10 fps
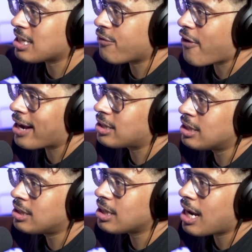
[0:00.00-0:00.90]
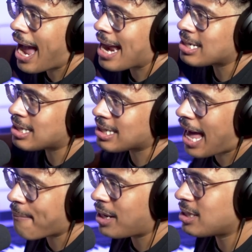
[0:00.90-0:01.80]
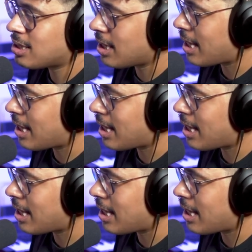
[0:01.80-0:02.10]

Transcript: gets affected, and that means